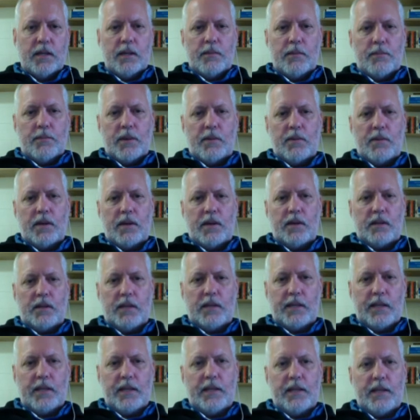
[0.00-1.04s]
But I'm going to
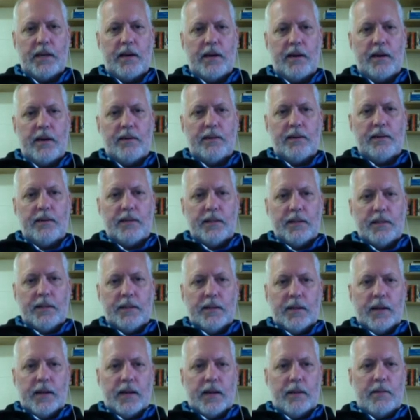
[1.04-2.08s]
click into here
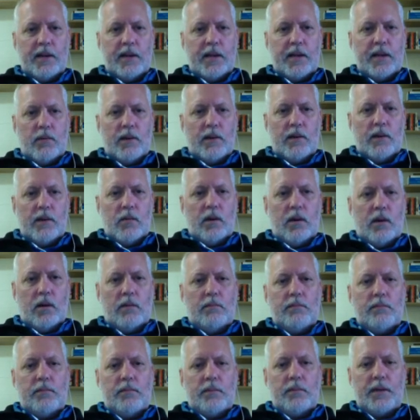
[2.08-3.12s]
and I'm going to get rid of one of
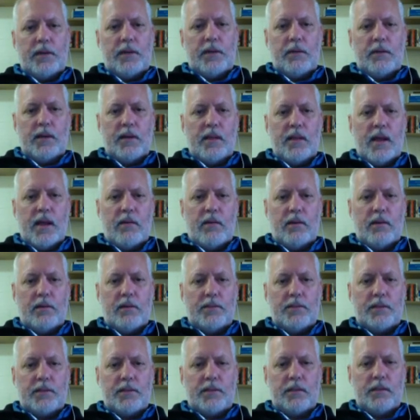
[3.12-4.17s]
them. I'm going to get rid of that one. I'm
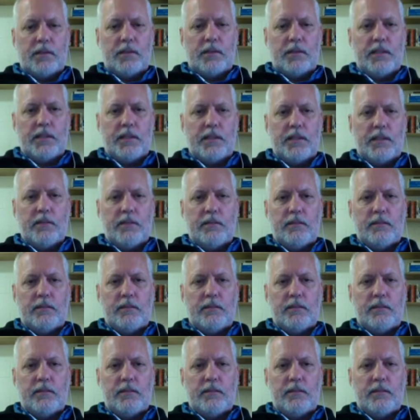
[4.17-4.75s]
just going to delete it.